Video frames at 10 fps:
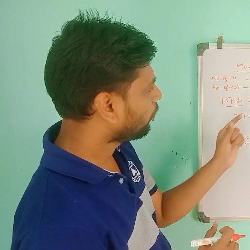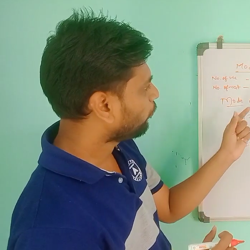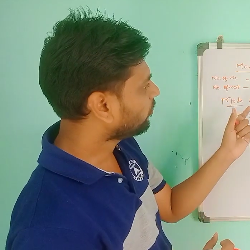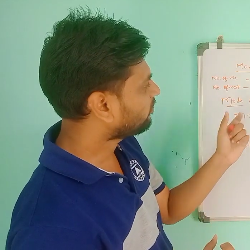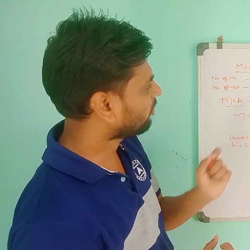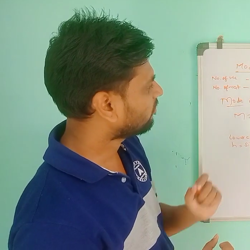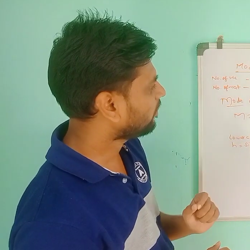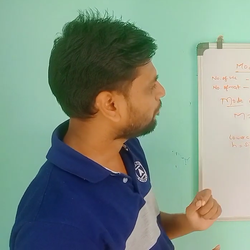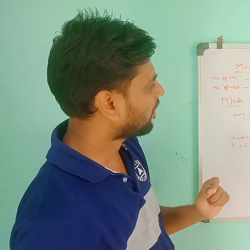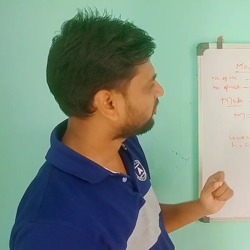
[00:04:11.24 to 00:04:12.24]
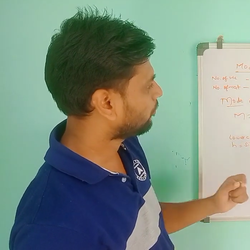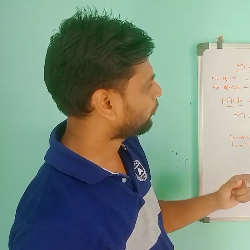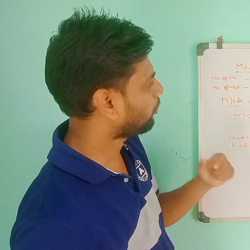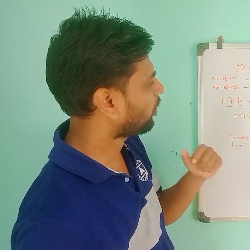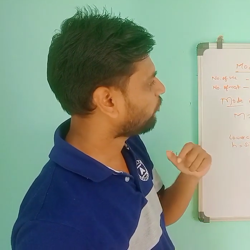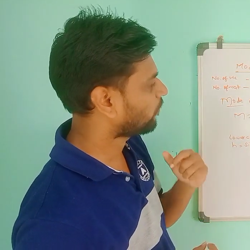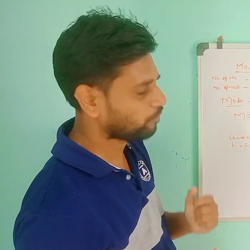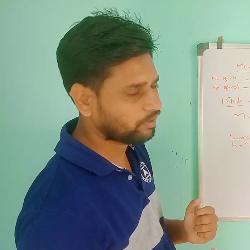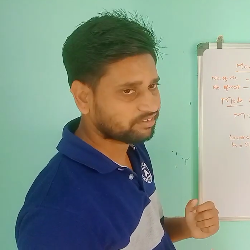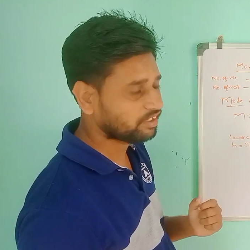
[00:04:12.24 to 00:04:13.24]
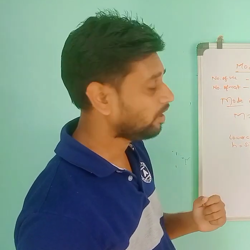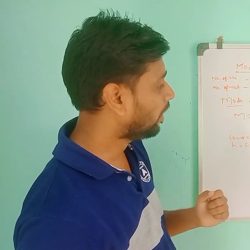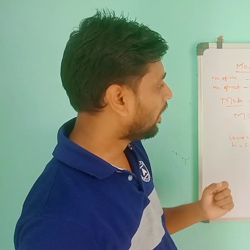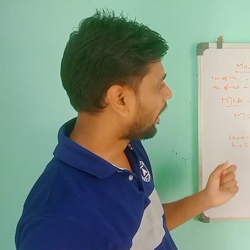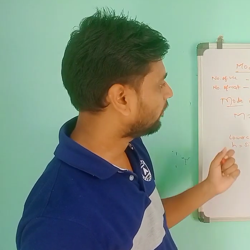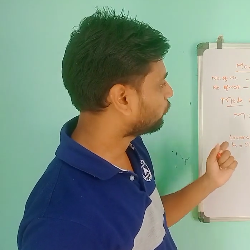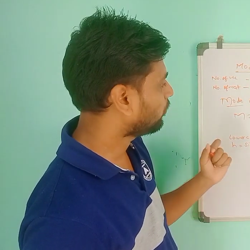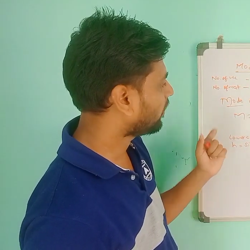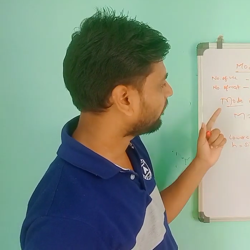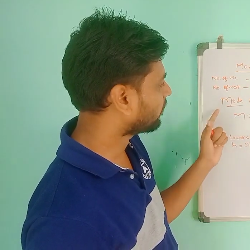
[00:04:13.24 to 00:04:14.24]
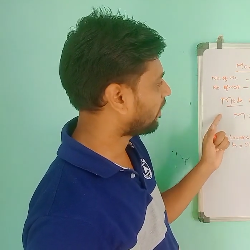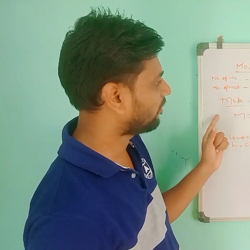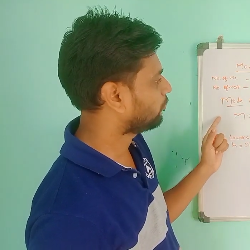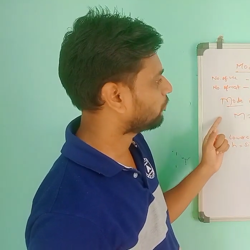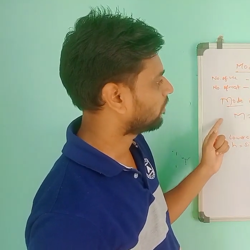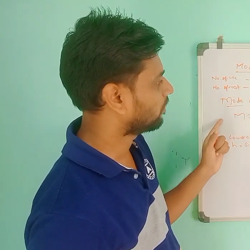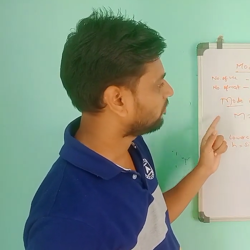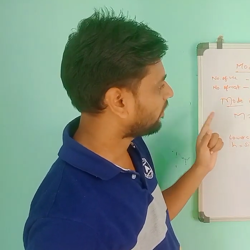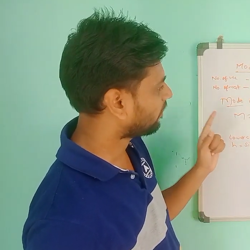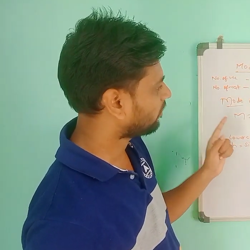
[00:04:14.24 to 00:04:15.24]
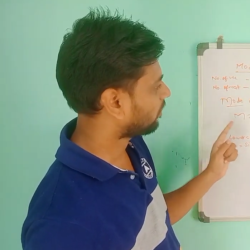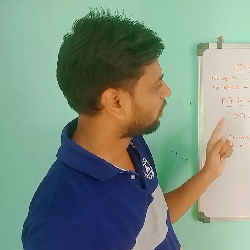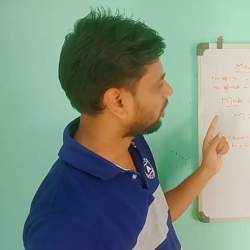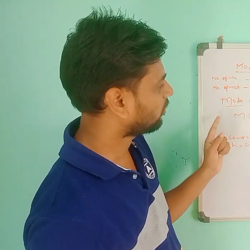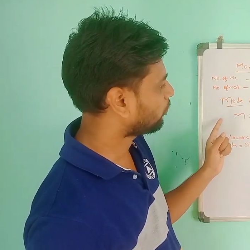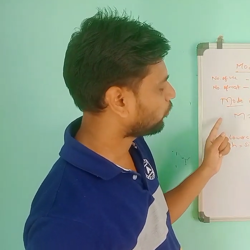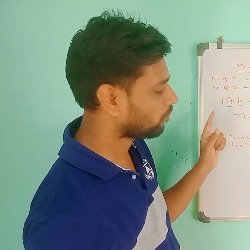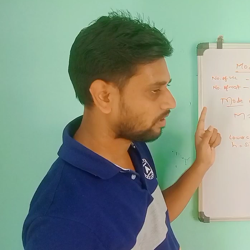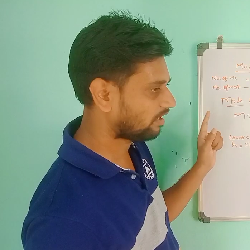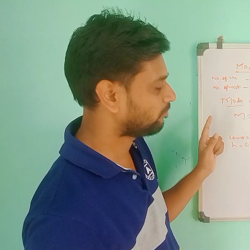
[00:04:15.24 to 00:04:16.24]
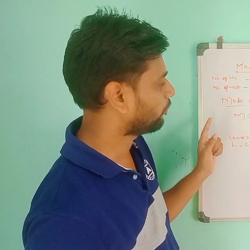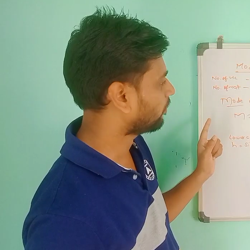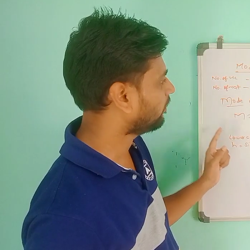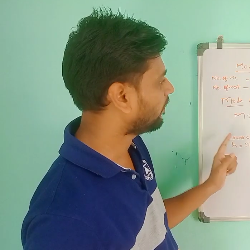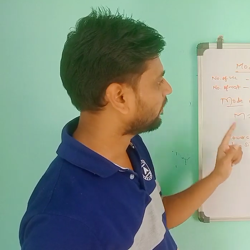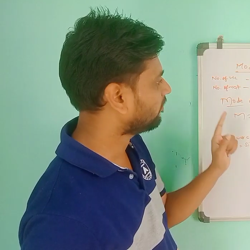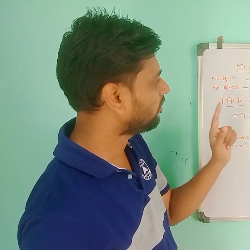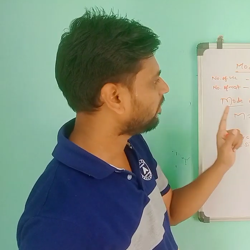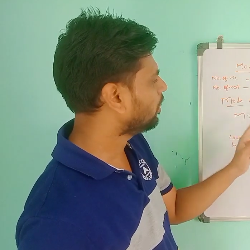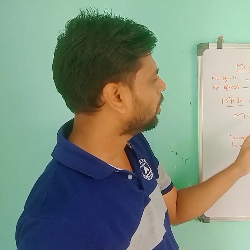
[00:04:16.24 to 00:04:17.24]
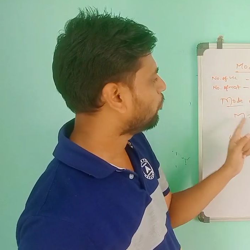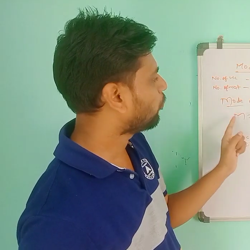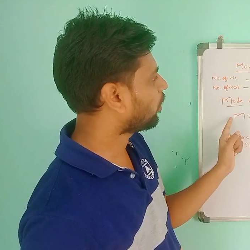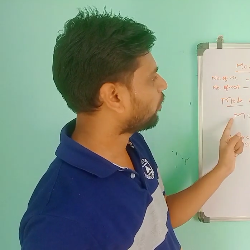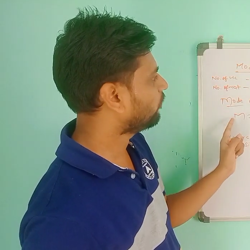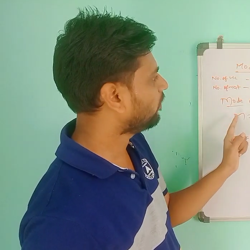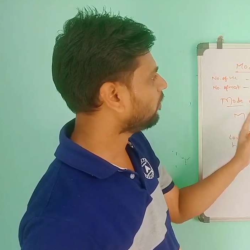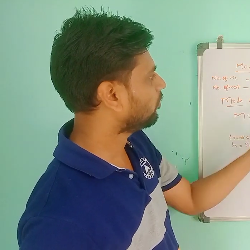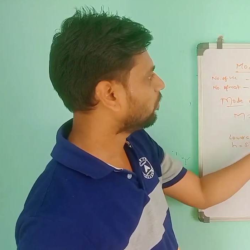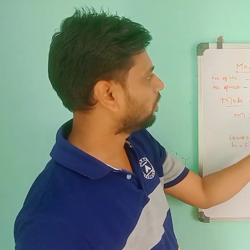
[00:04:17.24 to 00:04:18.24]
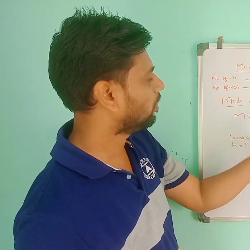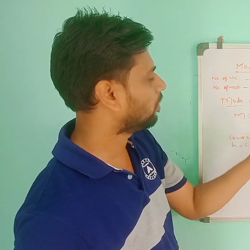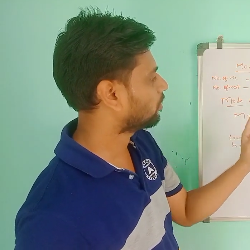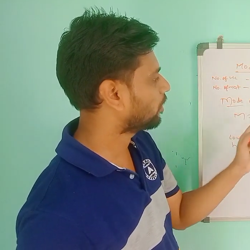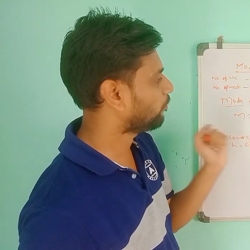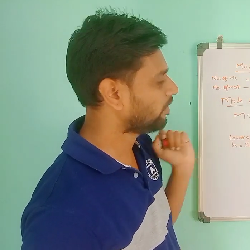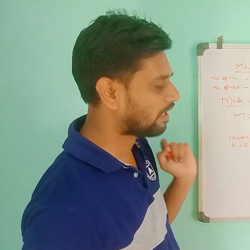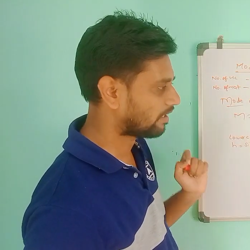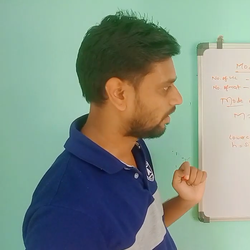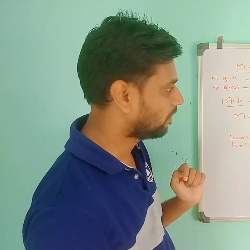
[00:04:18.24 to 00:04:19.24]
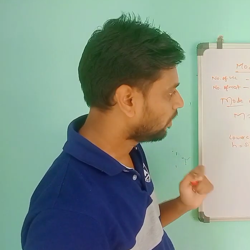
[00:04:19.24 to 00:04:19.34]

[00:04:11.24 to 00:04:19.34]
which has the maximum number of frequency and showing that the class interval that correspond to class interval, that is the mode of the given data.